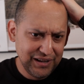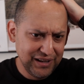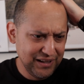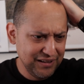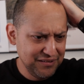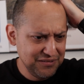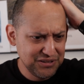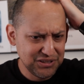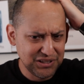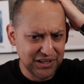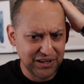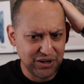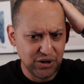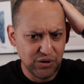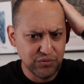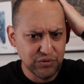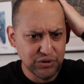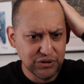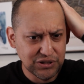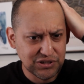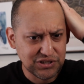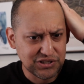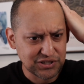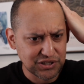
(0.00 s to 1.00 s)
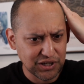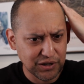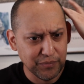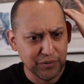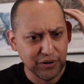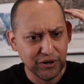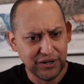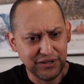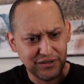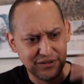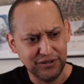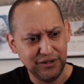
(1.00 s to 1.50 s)
It was like over the
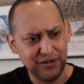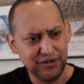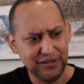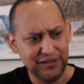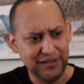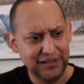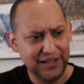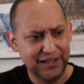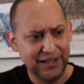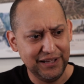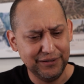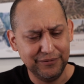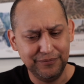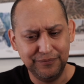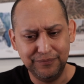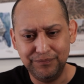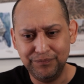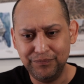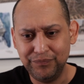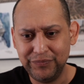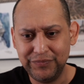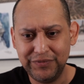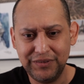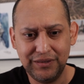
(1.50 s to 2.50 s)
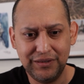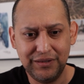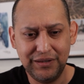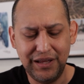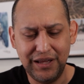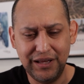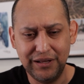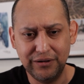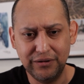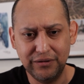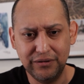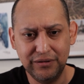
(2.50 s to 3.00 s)
summer I thought of that,
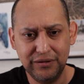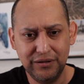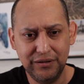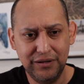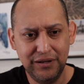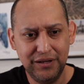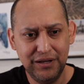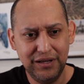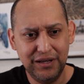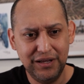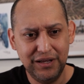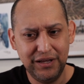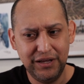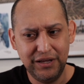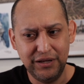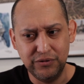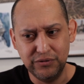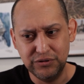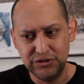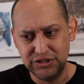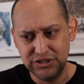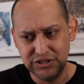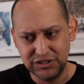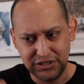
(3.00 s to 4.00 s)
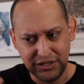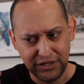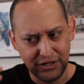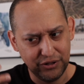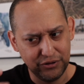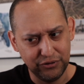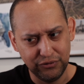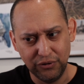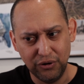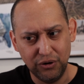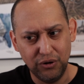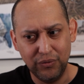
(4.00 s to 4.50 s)
and it was just like a
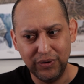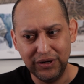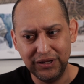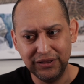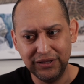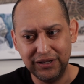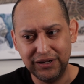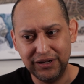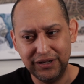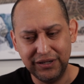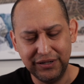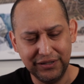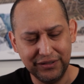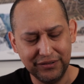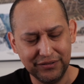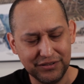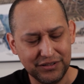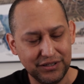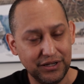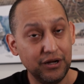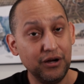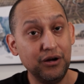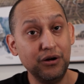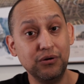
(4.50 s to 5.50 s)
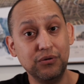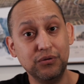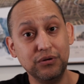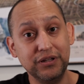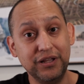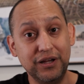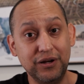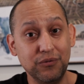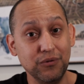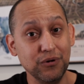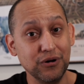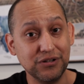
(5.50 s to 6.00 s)
throwaway line. And I was like, oh well,
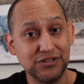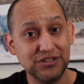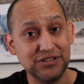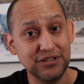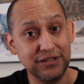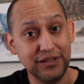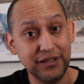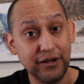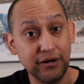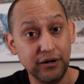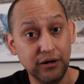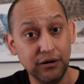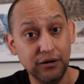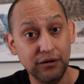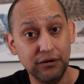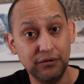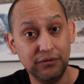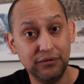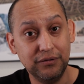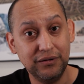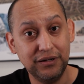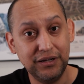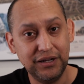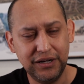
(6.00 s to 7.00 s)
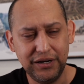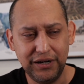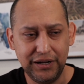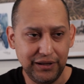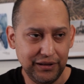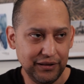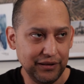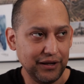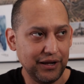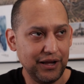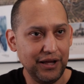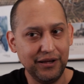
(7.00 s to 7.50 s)
that works there. And
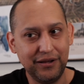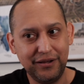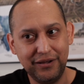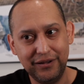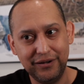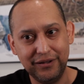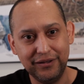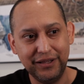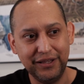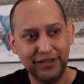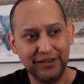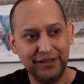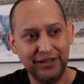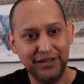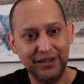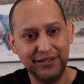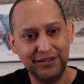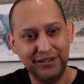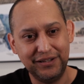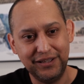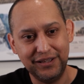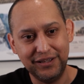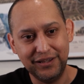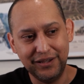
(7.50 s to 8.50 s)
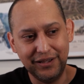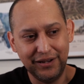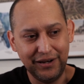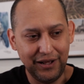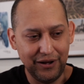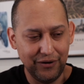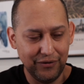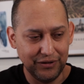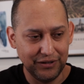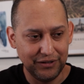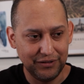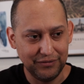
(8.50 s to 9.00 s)
I kind of like the idea and
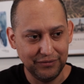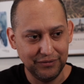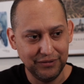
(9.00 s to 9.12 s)
how it